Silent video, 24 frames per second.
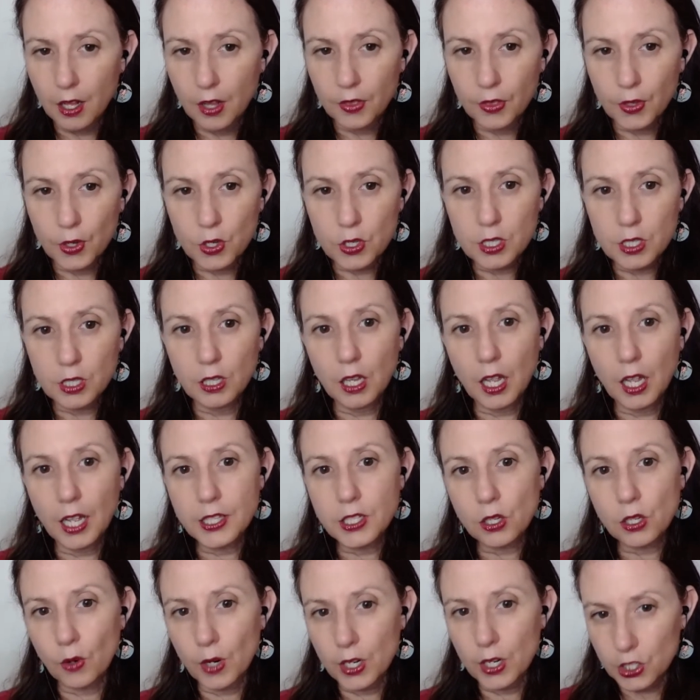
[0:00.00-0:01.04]
There's lots
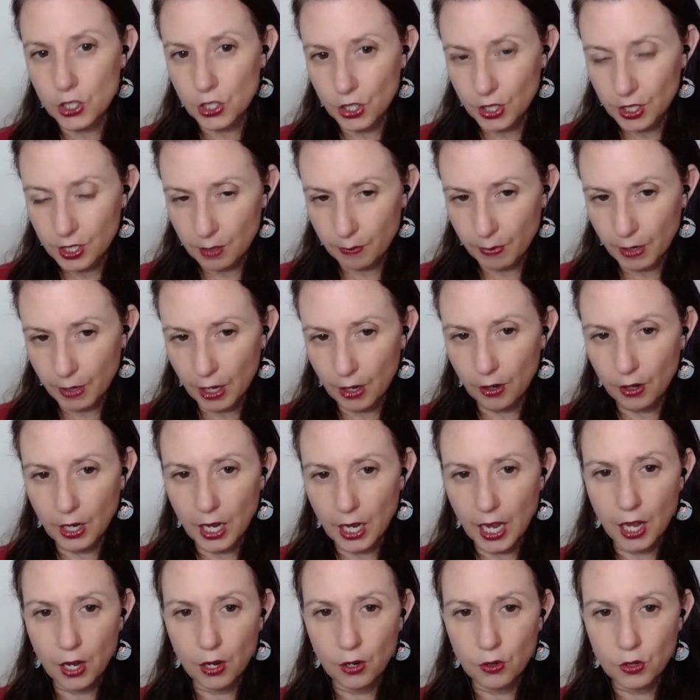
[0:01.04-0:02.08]
of questions about
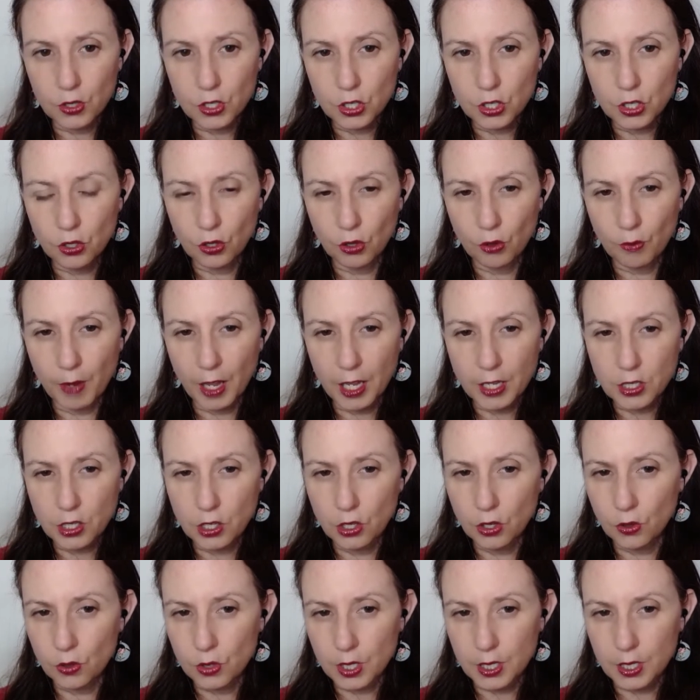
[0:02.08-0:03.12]
how to best
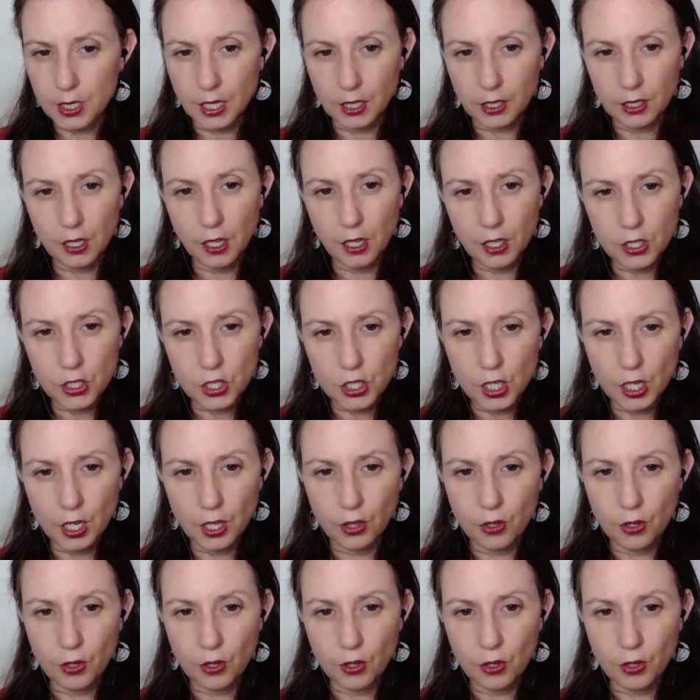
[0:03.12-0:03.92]
use the technology.